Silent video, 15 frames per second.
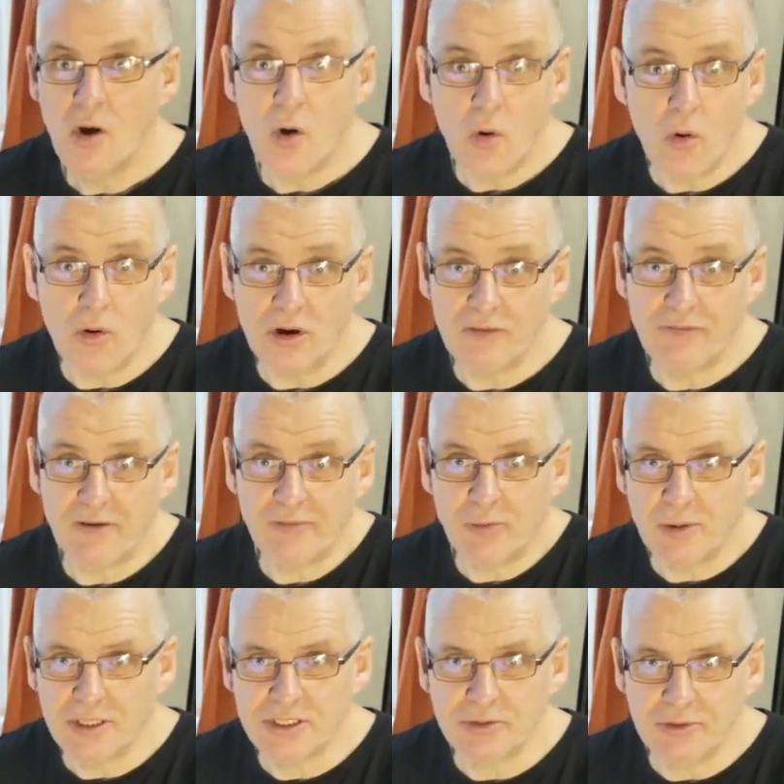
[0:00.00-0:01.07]
Or if
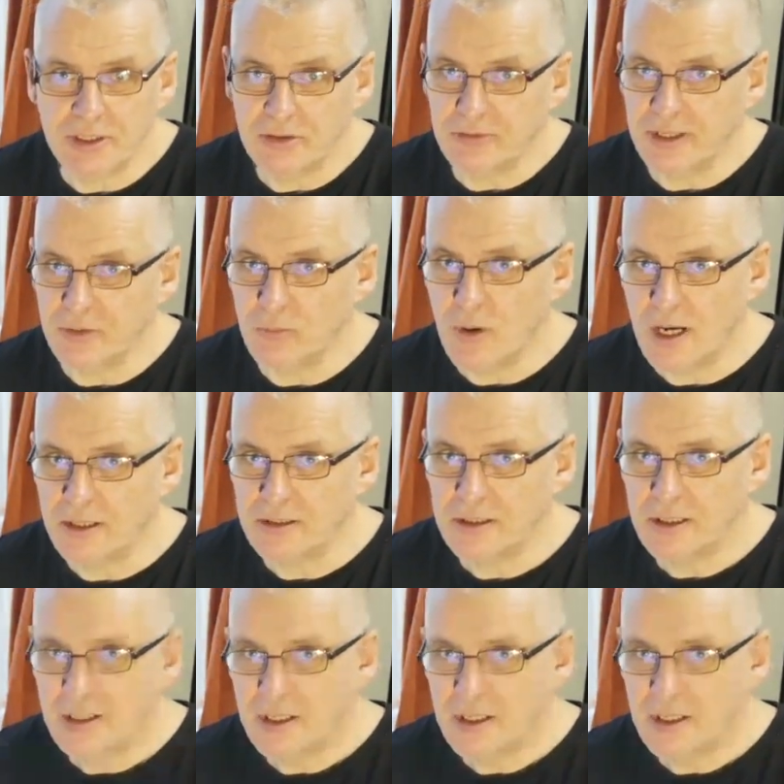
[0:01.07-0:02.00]
everyone's doing grade 1,